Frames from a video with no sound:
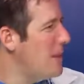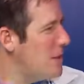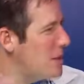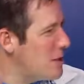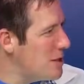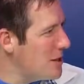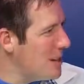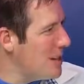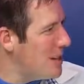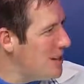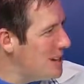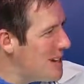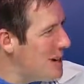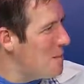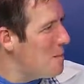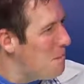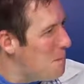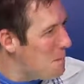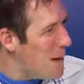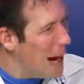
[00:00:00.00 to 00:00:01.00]
There
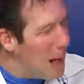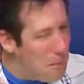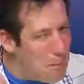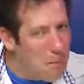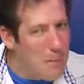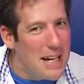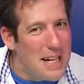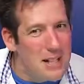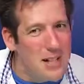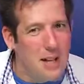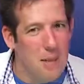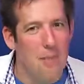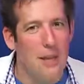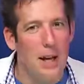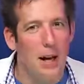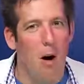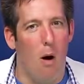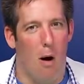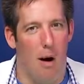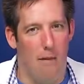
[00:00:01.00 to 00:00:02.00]
might be
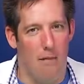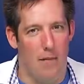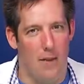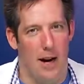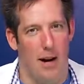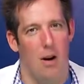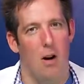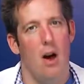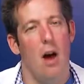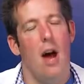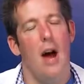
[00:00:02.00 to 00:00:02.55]
something off there.